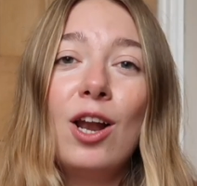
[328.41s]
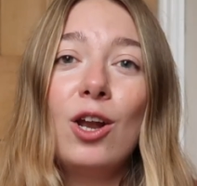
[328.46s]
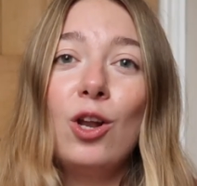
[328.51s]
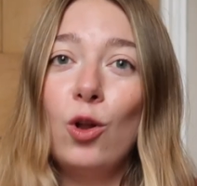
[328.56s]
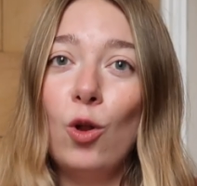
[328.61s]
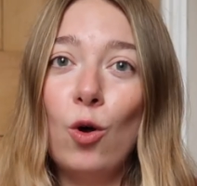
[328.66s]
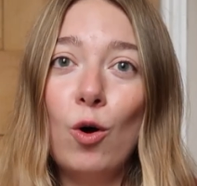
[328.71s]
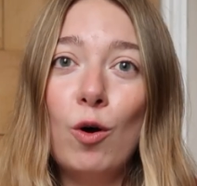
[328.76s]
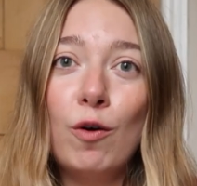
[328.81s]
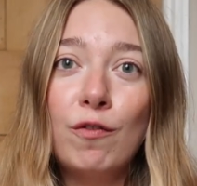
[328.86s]

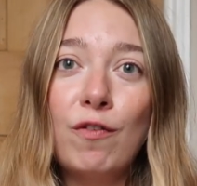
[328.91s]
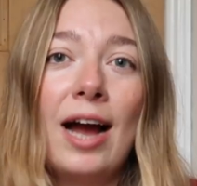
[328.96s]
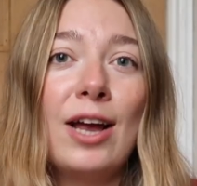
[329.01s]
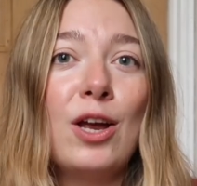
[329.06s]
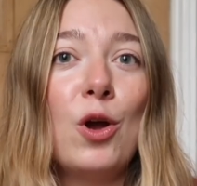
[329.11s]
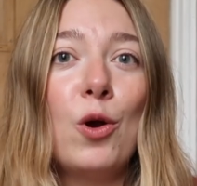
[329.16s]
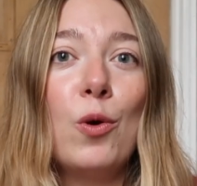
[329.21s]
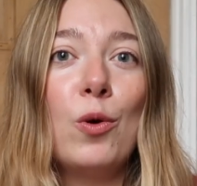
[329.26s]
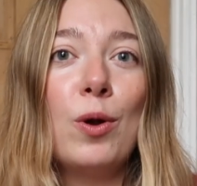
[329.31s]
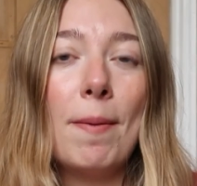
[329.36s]
love.
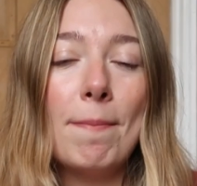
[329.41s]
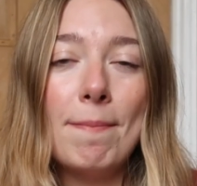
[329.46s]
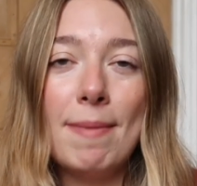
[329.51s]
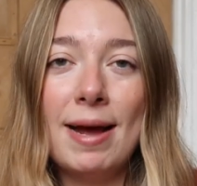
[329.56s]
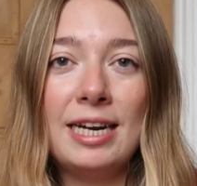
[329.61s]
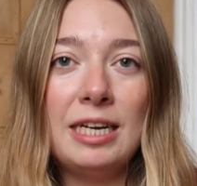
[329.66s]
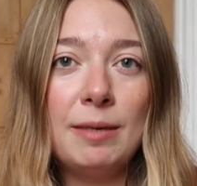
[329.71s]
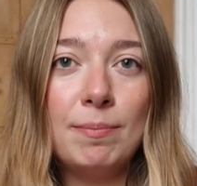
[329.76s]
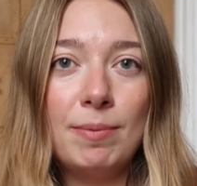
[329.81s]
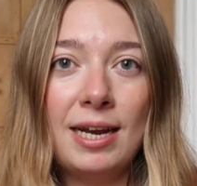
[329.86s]
I own
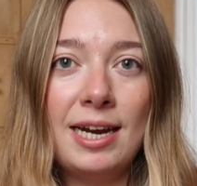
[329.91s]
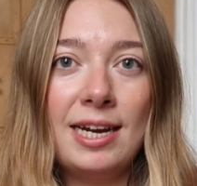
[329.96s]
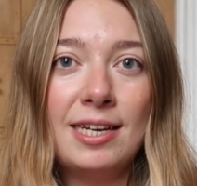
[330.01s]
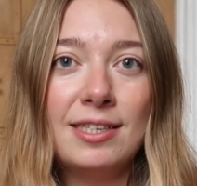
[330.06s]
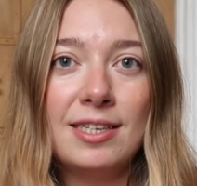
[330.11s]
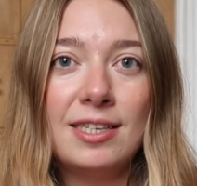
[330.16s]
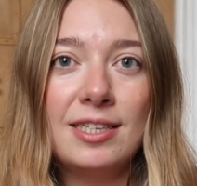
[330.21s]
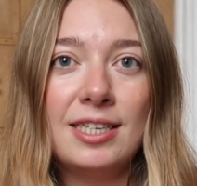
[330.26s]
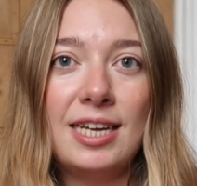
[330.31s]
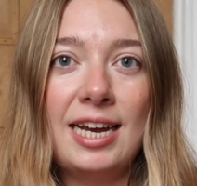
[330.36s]
many
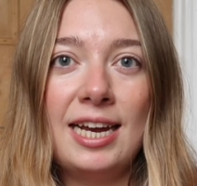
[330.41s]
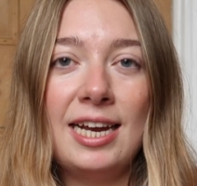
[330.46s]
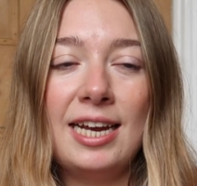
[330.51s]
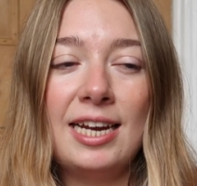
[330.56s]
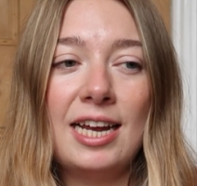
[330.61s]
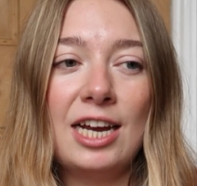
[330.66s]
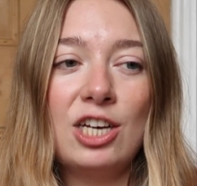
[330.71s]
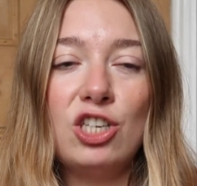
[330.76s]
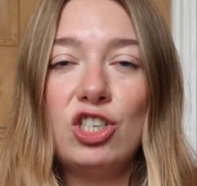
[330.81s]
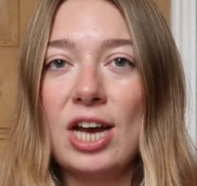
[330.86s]
blazers
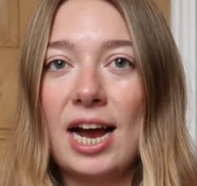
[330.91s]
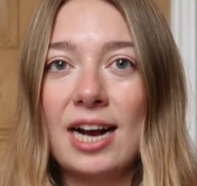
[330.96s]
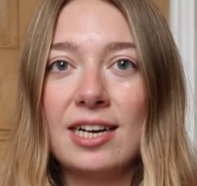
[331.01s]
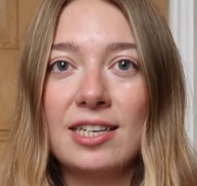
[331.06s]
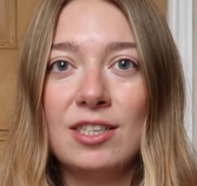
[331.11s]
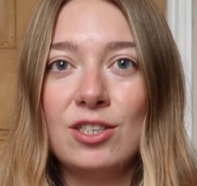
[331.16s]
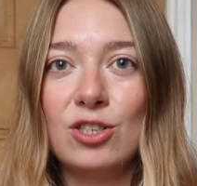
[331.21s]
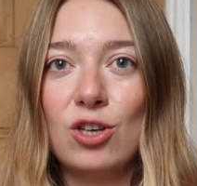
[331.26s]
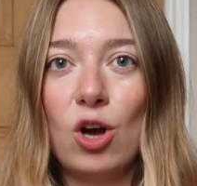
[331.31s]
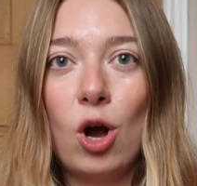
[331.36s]
in a checked
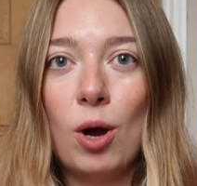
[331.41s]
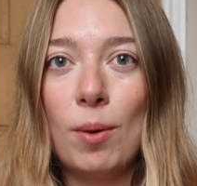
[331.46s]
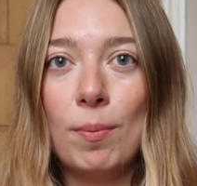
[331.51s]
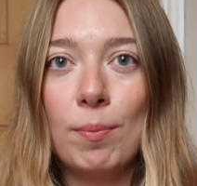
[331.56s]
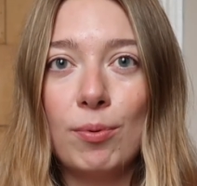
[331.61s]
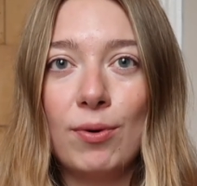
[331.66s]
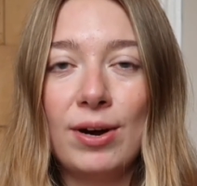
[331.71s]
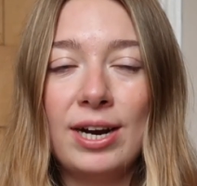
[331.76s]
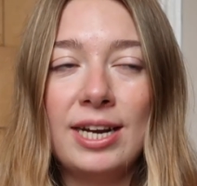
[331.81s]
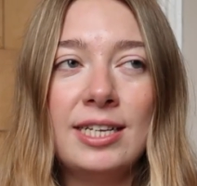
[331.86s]
and tartan
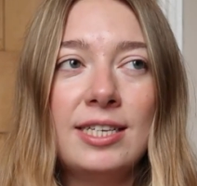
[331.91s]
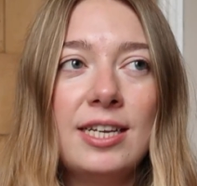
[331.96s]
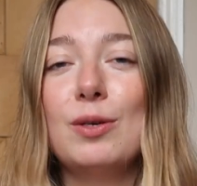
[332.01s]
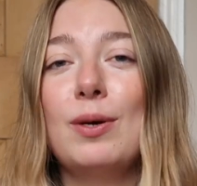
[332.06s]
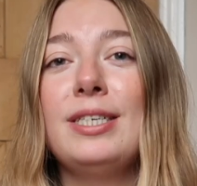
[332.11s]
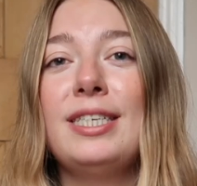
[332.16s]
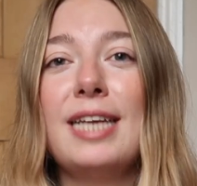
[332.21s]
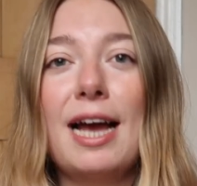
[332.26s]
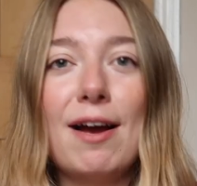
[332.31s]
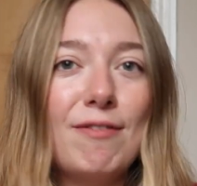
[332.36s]
print, so
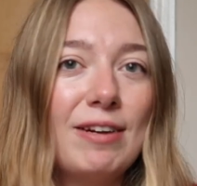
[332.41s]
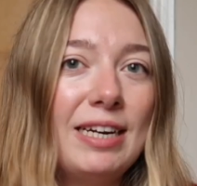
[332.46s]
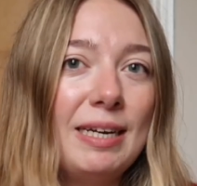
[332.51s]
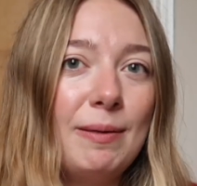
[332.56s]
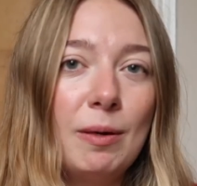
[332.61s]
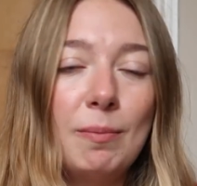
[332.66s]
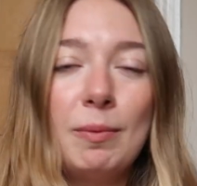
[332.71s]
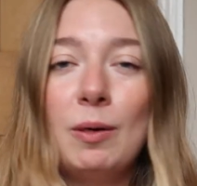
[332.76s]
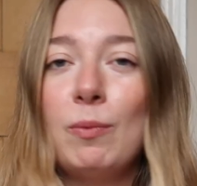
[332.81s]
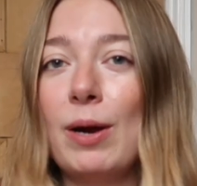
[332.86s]
I definitely
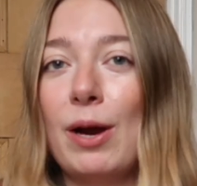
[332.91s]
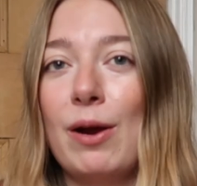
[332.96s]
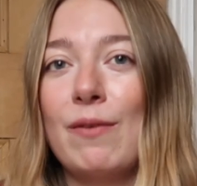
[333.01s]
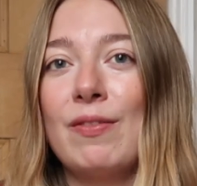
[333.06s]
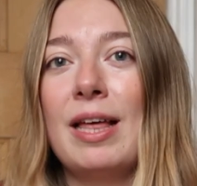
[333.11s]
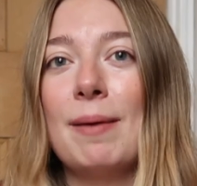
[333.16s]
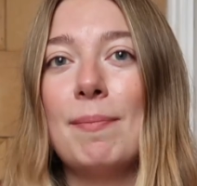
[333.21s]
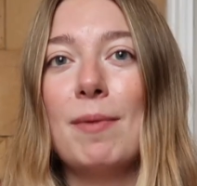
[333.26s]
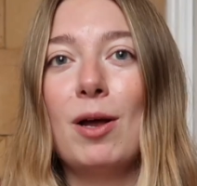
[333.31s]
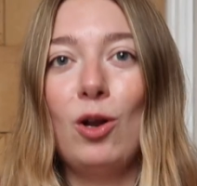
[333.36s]
will be wearing
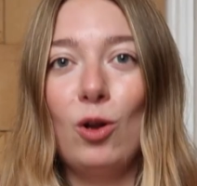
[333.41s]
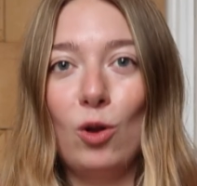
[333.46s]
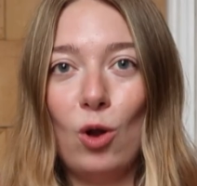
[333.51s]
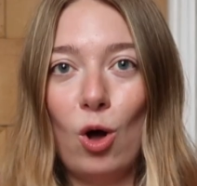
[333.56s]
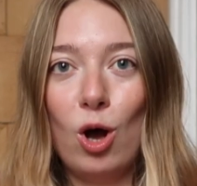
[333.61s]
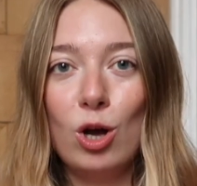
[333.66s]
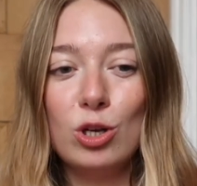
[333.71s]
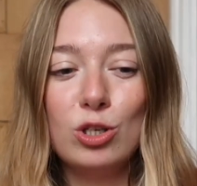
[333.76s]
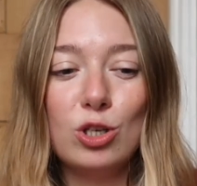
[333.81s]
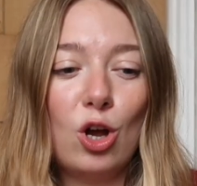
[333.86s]
them a
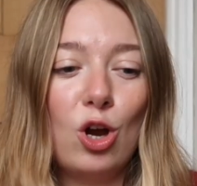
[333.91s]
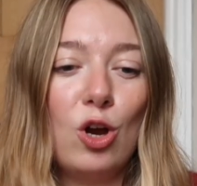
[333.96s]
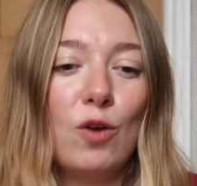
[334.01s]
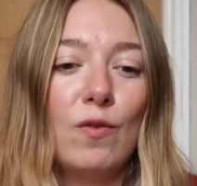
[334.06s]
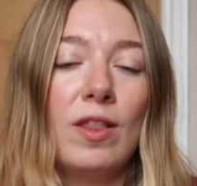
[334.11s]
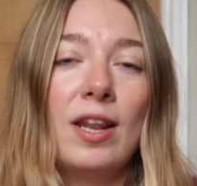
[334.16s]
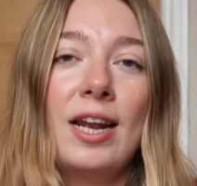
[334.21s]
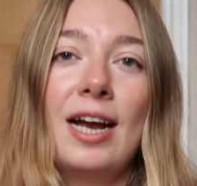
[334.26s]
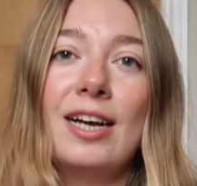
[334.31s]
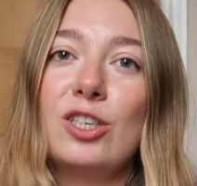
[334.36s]
lot
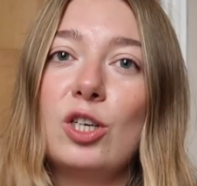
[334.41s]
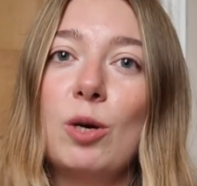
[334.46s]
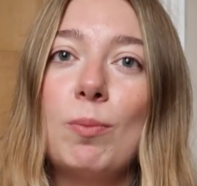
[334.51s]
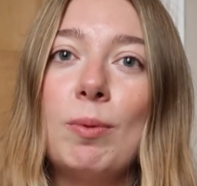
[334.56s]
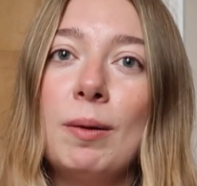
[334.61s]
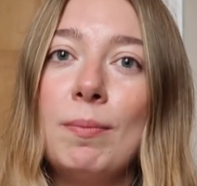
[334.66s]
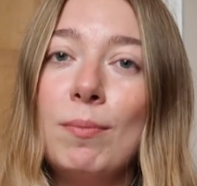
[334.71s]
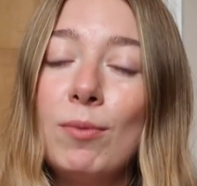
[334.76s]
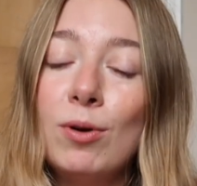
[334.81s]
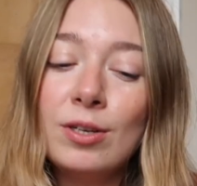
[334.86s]
over the next
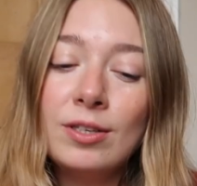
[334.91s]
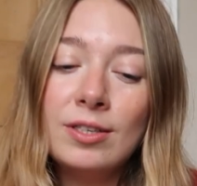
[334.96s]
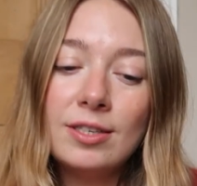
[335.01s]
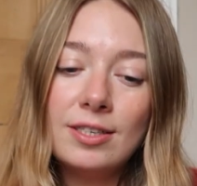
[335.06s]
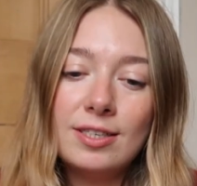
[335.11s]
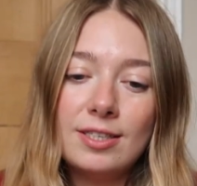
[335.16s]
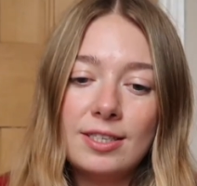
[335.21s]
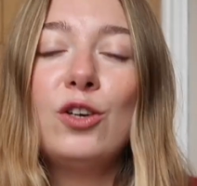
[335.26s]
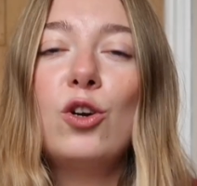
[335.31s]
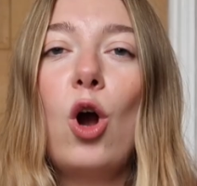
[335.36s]
couple of
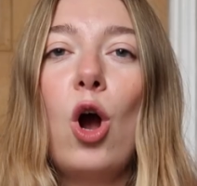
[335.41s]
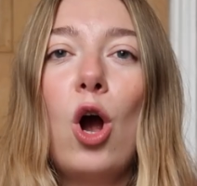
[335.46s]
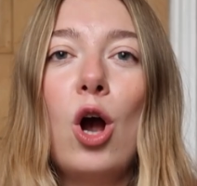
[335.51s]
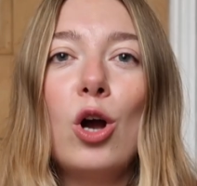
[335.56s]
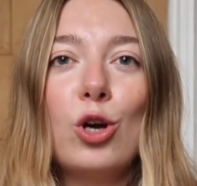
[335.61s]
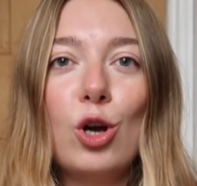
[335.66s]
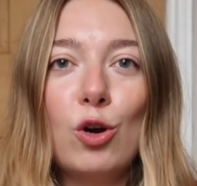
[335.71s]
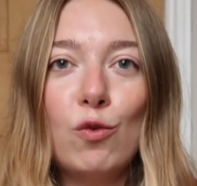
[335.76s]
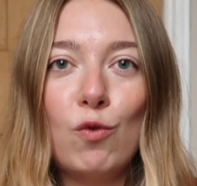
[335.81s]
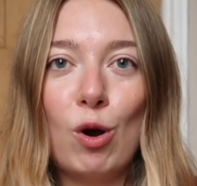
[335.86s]
months. You
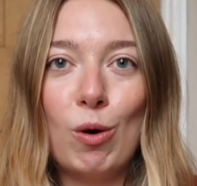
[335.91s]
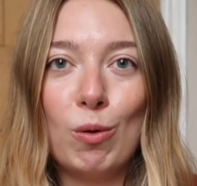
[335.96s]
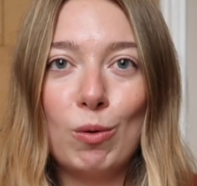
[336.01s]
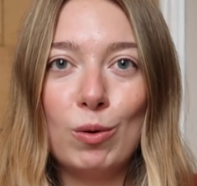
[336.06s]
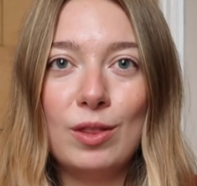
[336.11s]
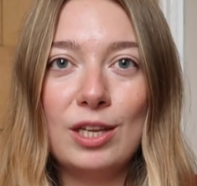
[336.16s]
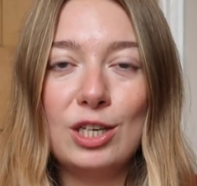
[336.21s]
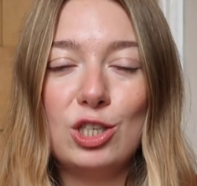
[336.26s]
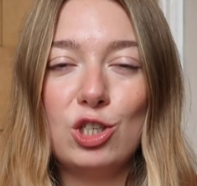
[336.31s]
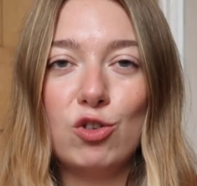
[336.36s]
can't go wrong
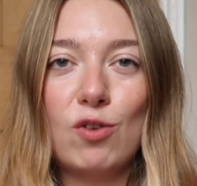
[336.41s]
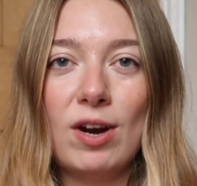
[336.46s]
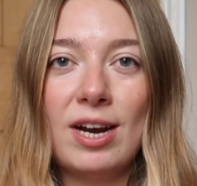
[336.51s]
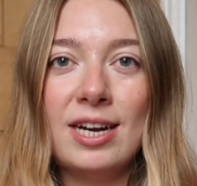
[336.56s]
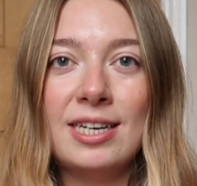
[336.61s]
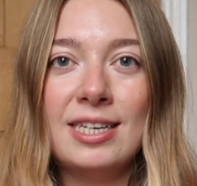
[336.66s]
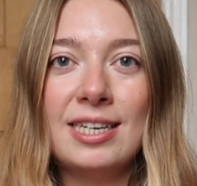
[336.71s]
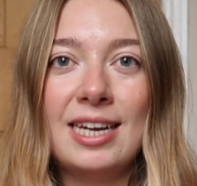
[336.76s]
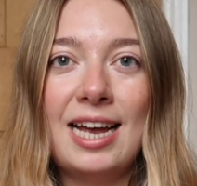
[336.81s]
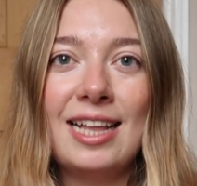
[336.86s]
with this
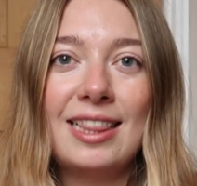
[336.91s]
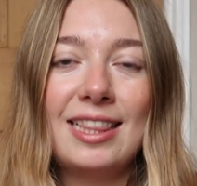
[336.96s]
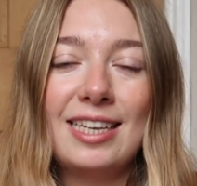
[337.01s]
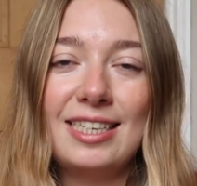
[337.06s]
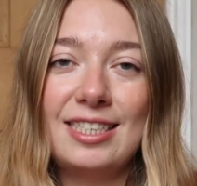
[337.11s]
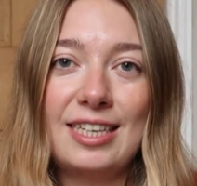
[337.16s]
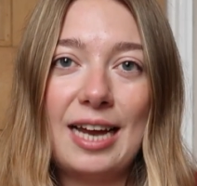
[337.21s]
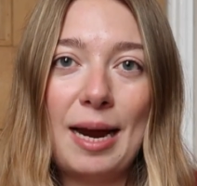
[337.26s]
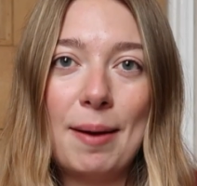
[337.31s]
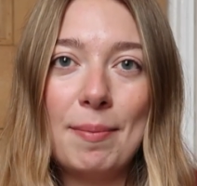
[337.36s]
trend at
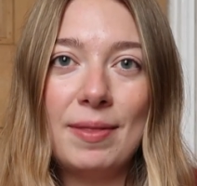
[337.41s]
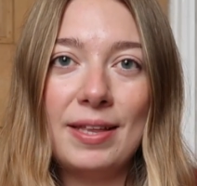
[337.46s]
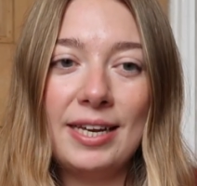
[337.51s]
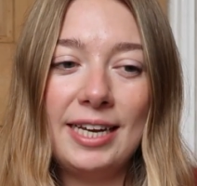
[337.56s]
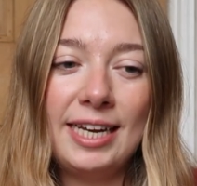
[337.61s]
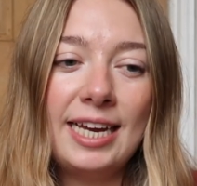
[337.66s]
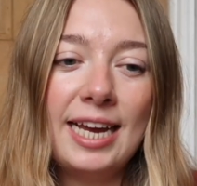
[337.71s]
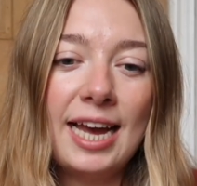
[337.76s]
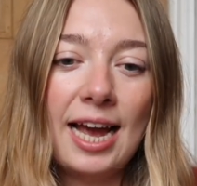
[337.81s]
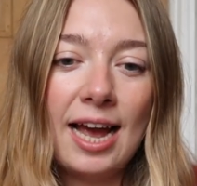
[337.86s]
this time of the
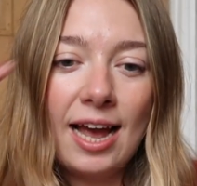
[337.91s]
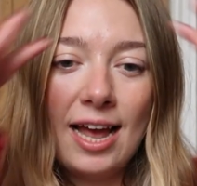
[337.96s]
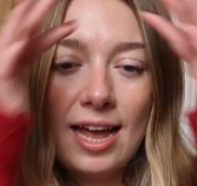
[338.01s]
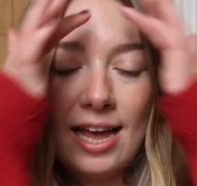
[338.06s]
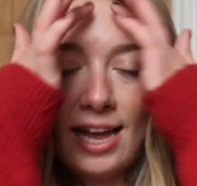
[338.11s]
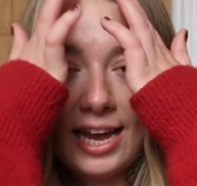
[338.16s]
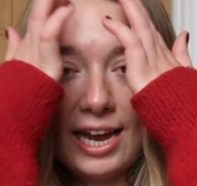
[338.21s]
year.